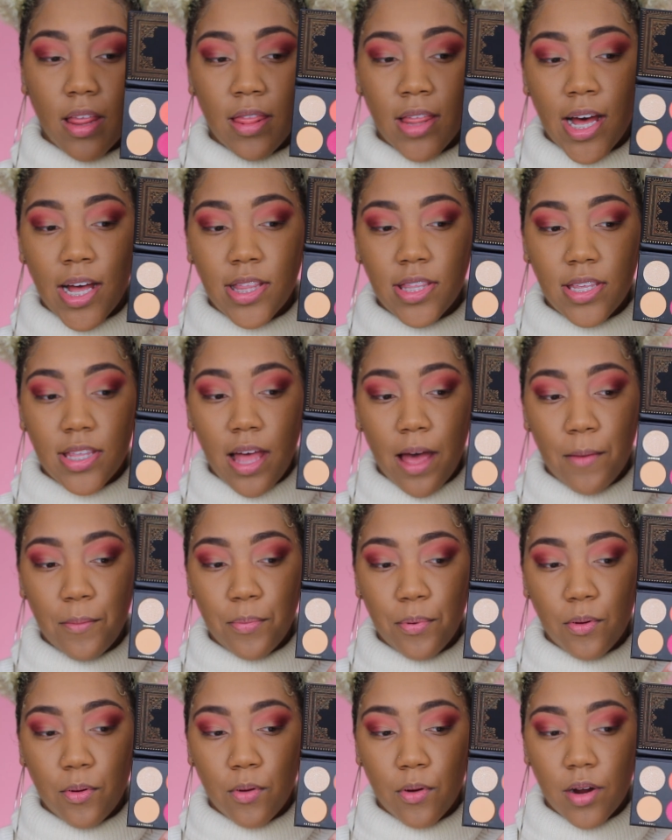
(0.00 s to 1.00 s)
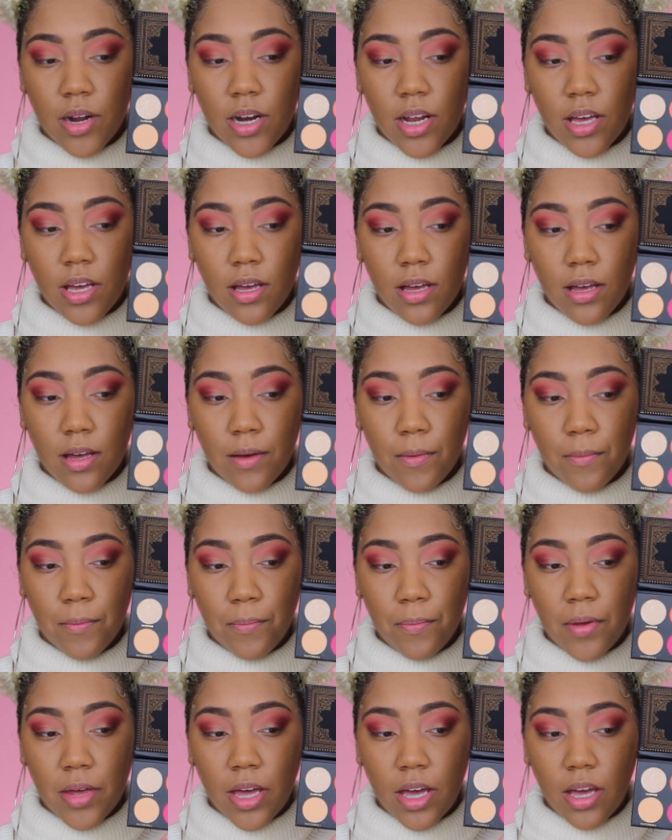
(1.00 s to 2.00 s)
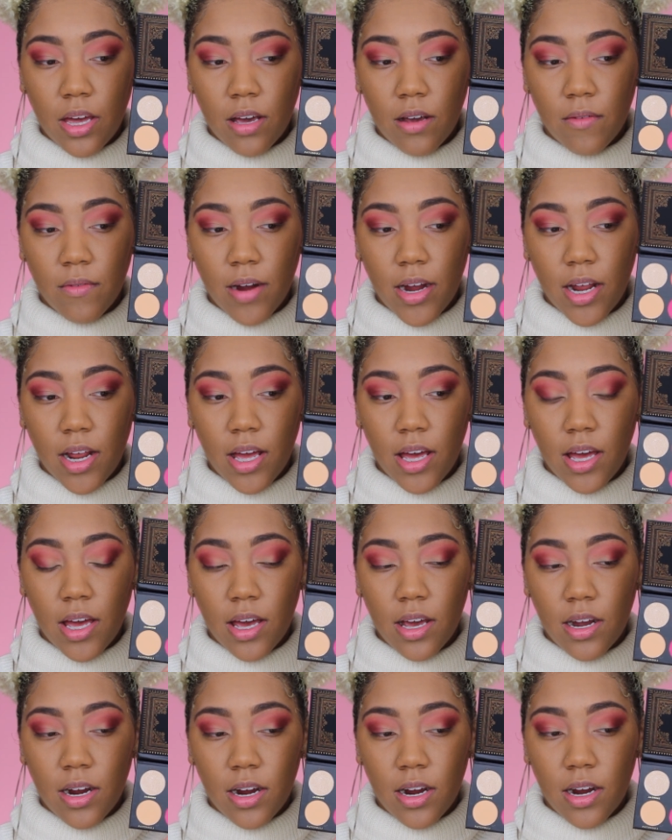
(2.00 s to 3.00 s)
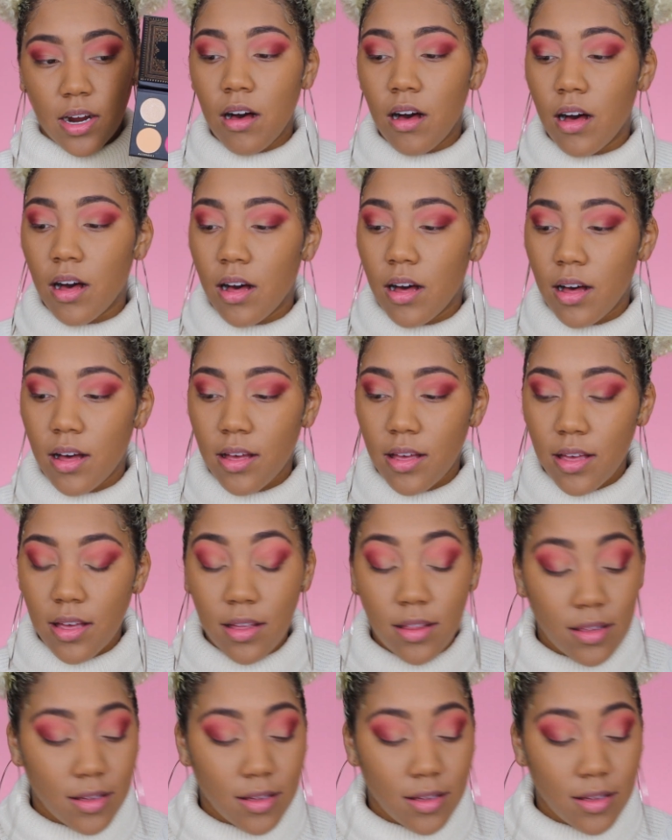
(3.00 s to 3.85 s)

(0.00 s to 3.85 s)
That's that pretty pink right here. Oh, it